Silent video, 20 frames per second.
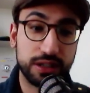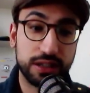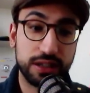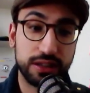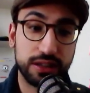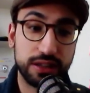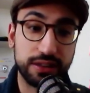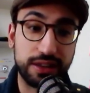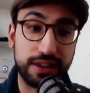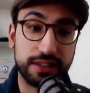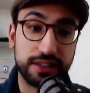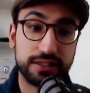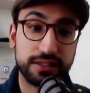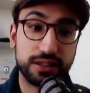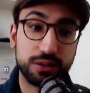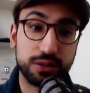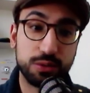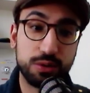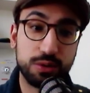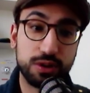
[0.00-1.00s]
The lesson
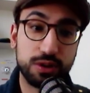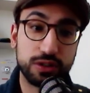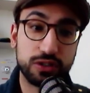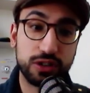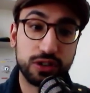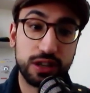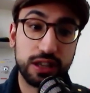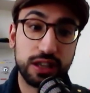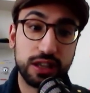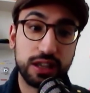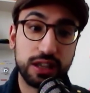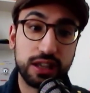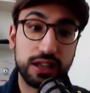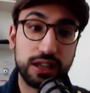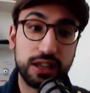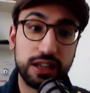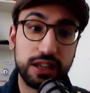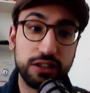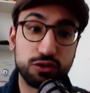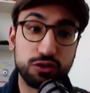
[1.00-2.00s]
was
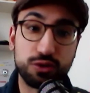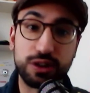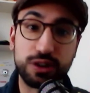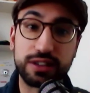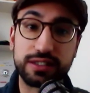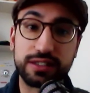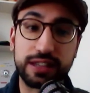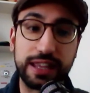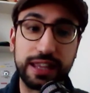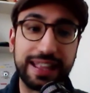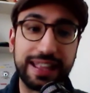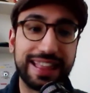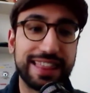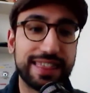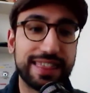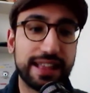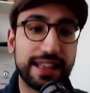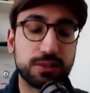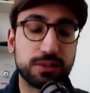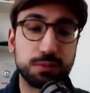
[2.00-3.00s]
interesting.
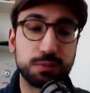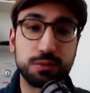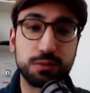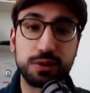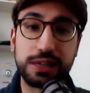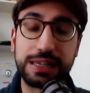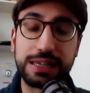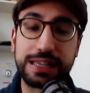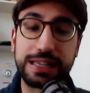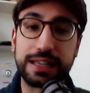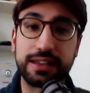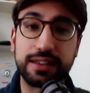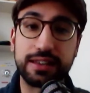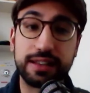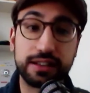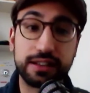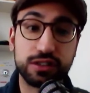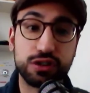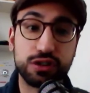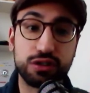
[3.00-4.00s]
That's brilliant.
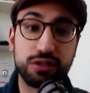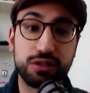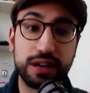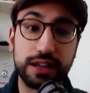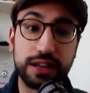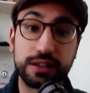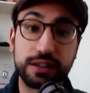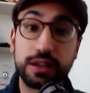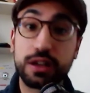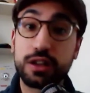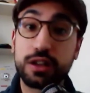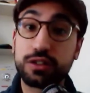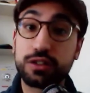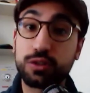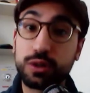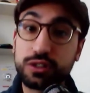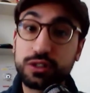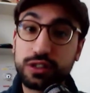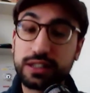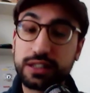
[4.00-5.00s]
That's correct. So as
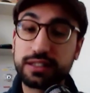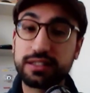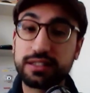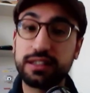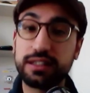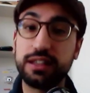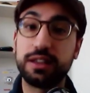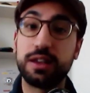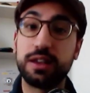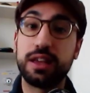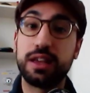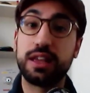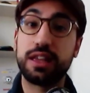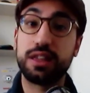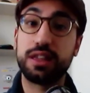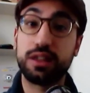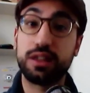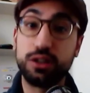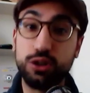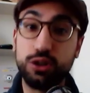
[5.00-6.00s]
you can see,
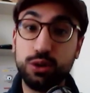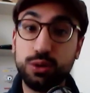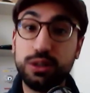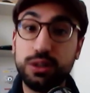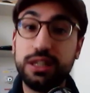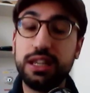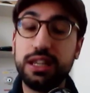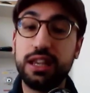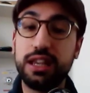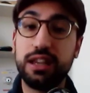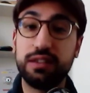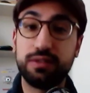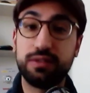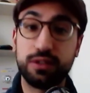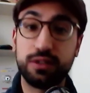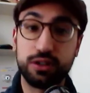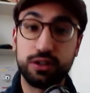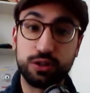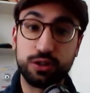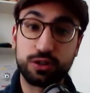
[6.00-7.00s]
you give
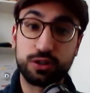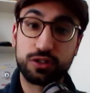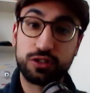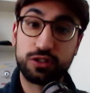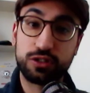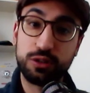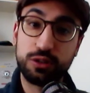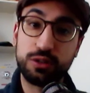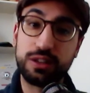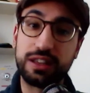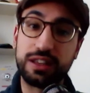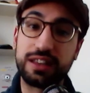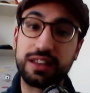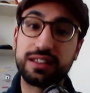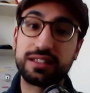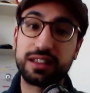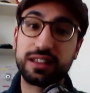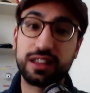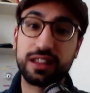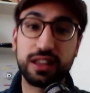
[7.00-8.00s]
your students
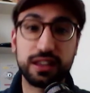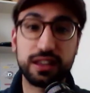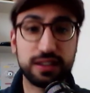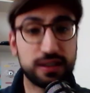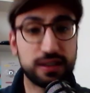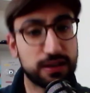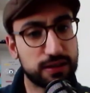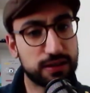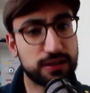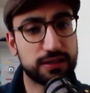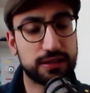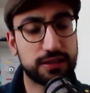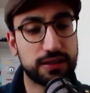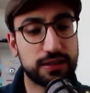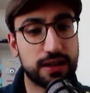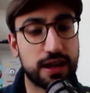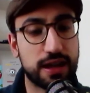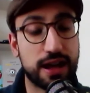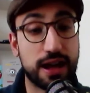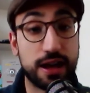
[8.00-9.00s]

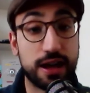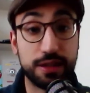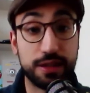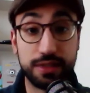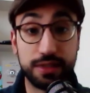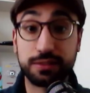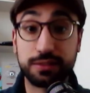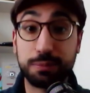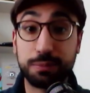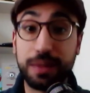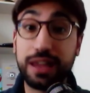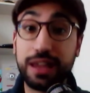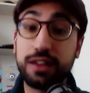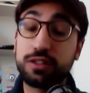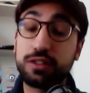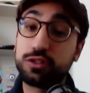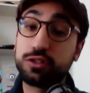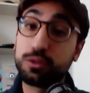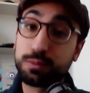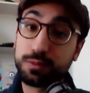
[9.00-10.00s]
the space
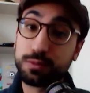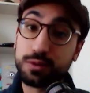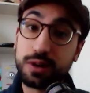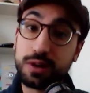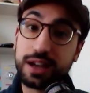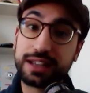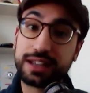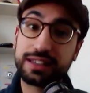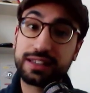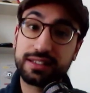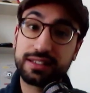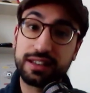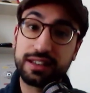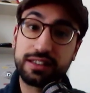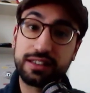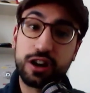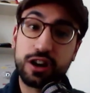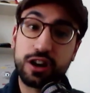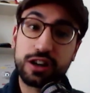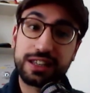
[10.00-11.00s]
to practice the
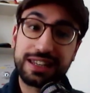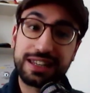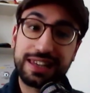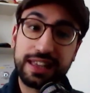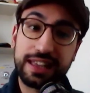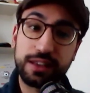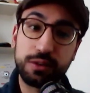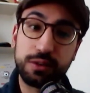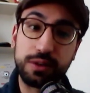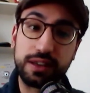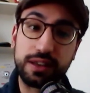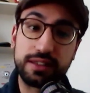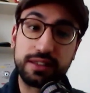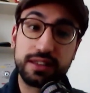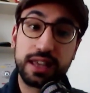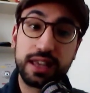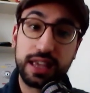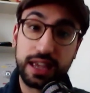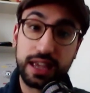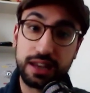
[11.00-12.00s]
target language
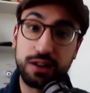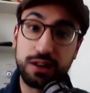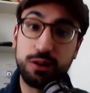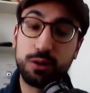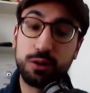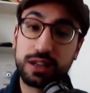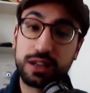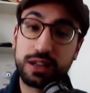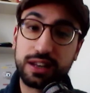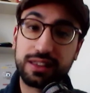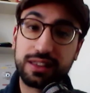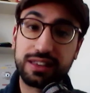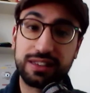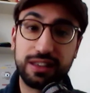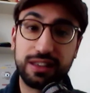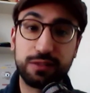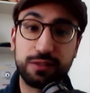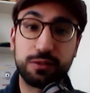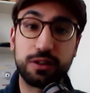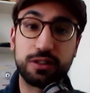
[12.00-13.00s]
and looking at the
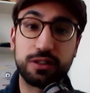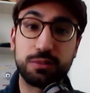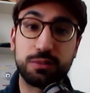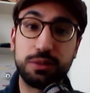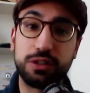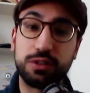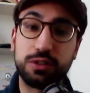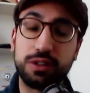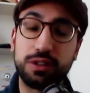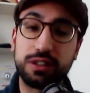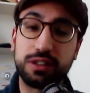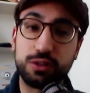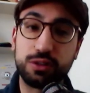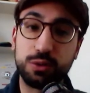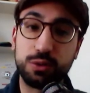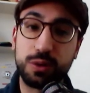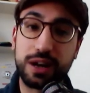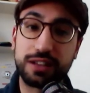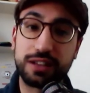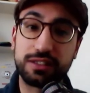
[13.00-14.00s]
difference between the two
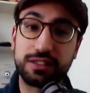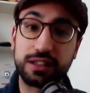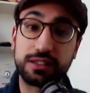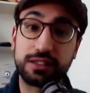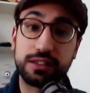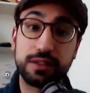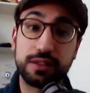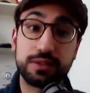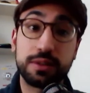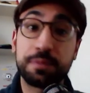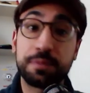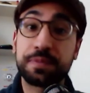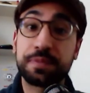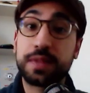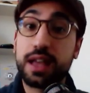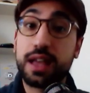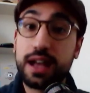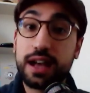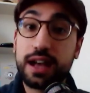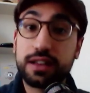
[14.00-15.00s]
adjectives
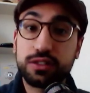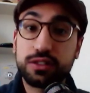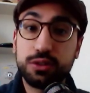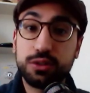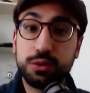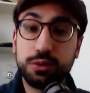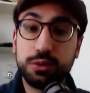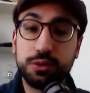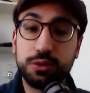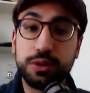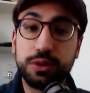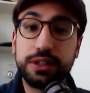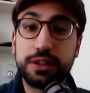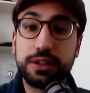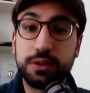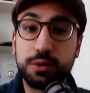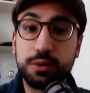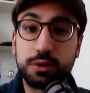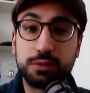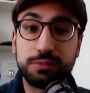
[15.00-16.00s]
as you would do in a
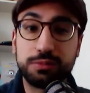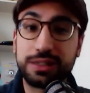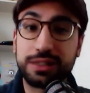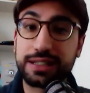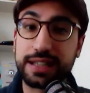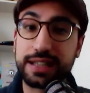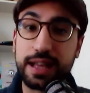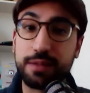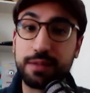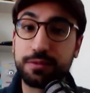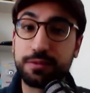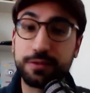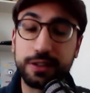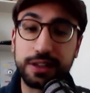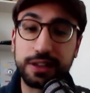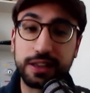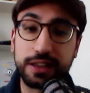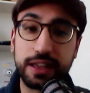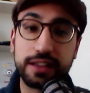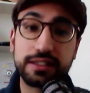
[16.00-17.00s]
normal gap-filling
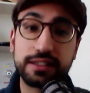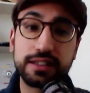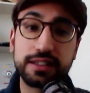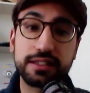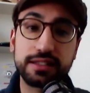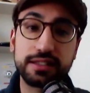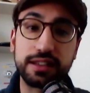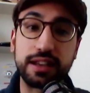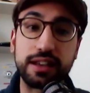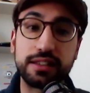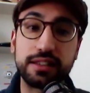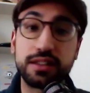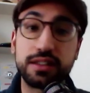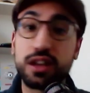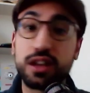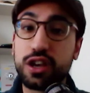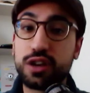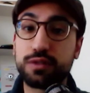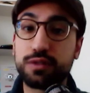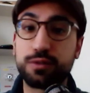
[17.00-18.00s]
exercise
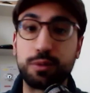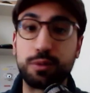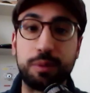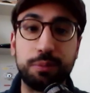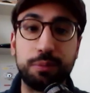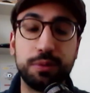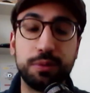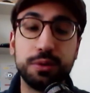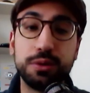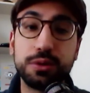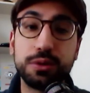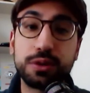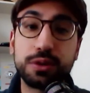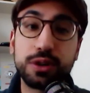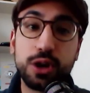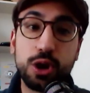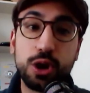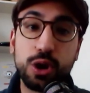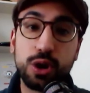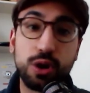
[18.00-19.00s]
from a book
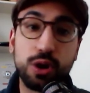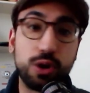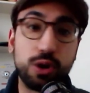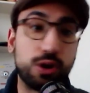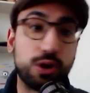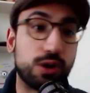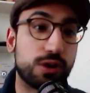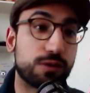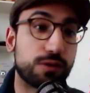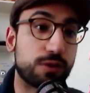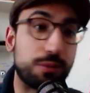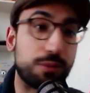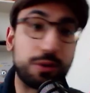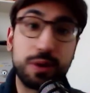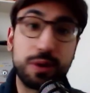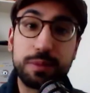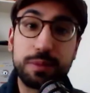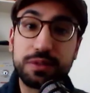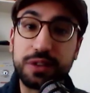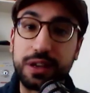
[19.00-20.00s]
or from a
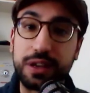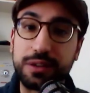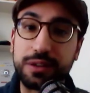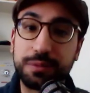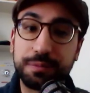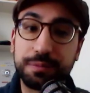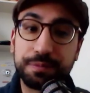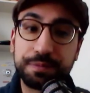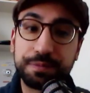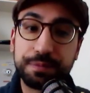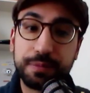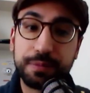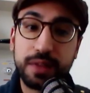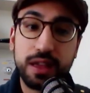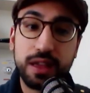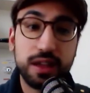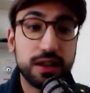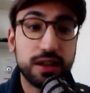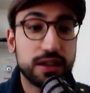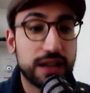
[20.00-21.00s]
website.
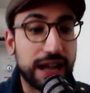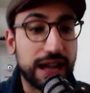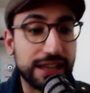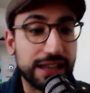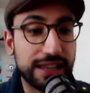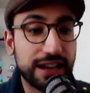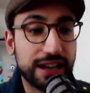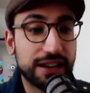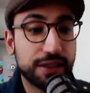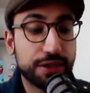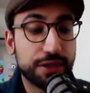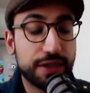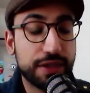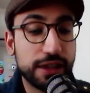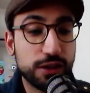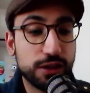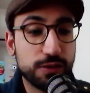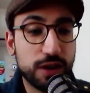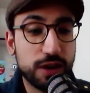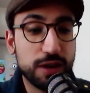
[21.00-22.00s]
Again, thank you
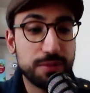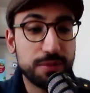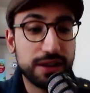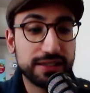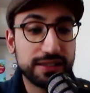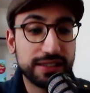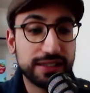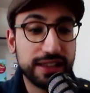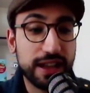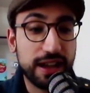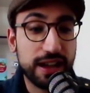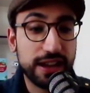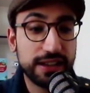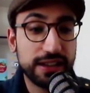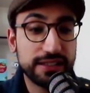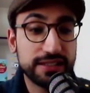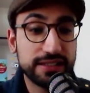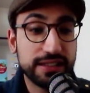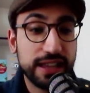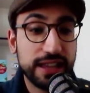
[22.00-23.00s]
very much,
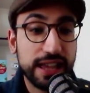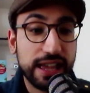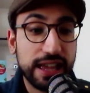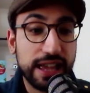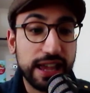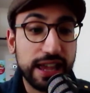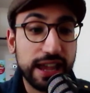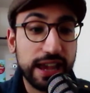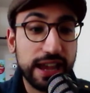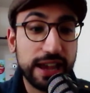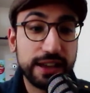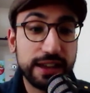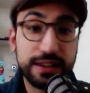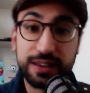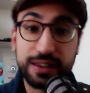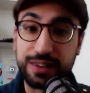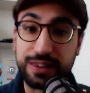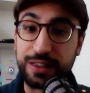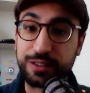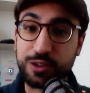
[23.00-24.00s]
guys, and
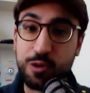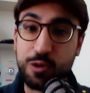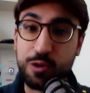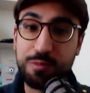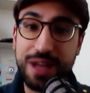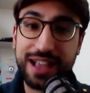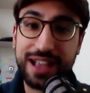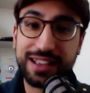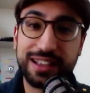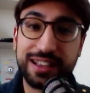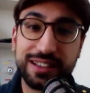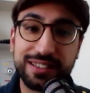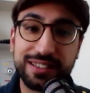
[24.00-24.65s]
let's go back.